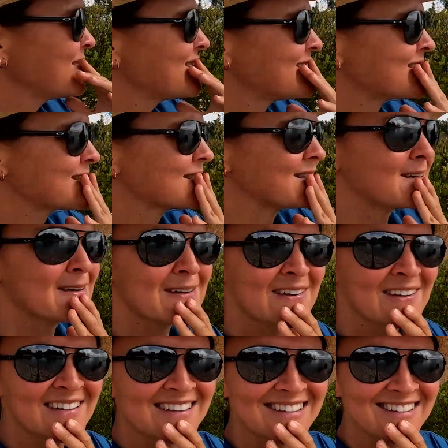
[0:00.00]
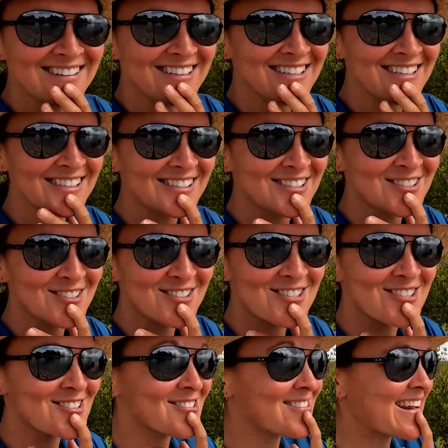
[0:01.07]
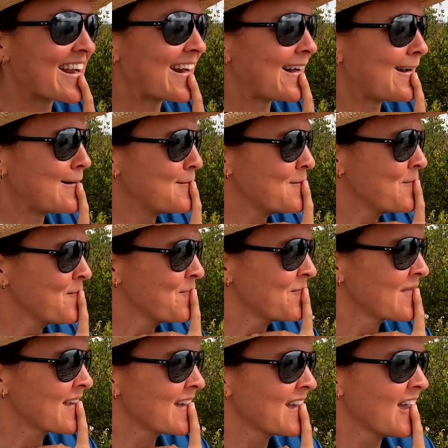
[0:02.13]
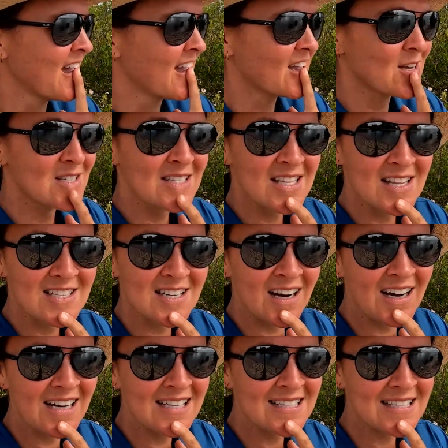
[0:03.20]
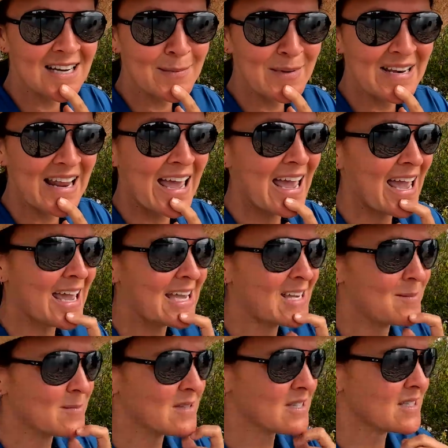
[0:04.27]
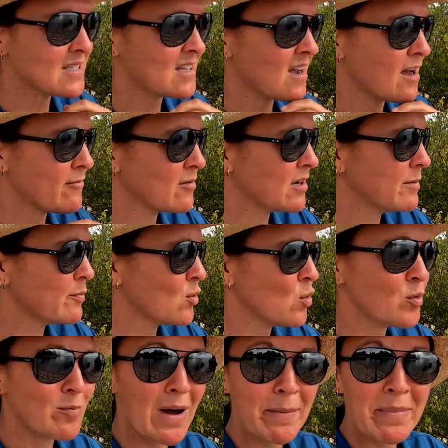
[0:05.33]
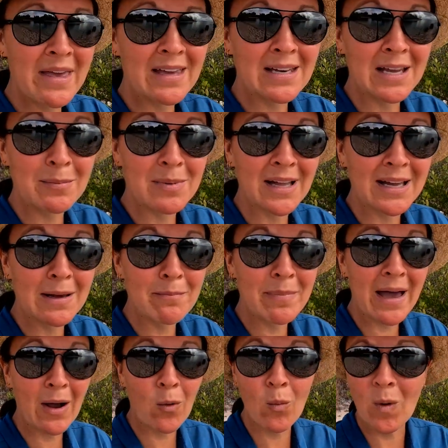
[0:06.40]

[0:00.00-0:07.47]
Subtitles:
of minutes ago, I stood straight up because the tide is coming heaps. I've already pulled my picnic blanket back